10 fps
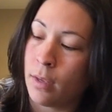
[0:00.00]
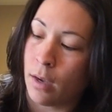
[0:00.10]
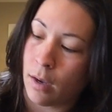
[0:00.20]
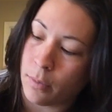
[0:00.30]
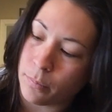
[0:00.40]

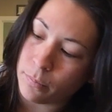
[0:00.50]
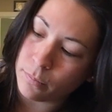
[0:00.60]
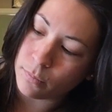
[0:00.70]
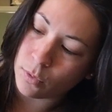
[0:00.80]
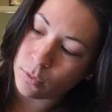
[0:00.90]

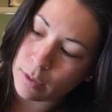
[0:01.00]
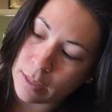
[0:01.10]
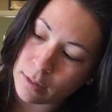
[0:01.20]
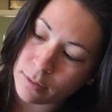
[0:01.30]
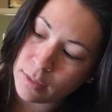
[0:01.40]

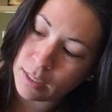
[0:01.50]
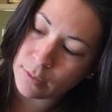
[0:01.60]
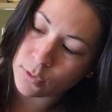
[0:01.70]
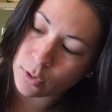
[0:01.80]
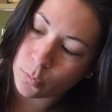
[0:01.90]
and the
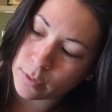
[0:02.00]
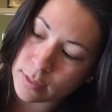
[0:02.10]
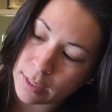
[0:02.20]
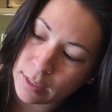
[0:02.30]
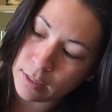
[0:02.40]
thieves, hold on one
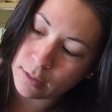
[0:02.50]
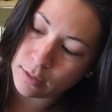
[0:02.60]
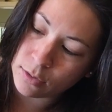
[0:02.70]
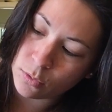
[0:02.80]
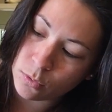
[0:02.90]
second,
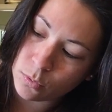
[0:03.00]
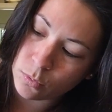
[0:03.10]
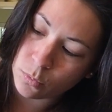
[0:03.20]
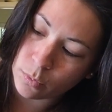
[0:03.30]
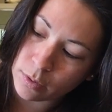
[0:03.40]

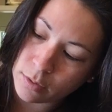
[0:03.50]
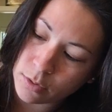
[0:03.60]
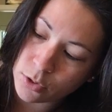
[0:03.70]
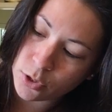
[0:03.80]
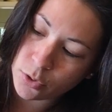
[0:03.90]
1,
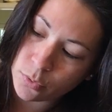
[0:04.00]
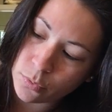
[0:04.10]
2.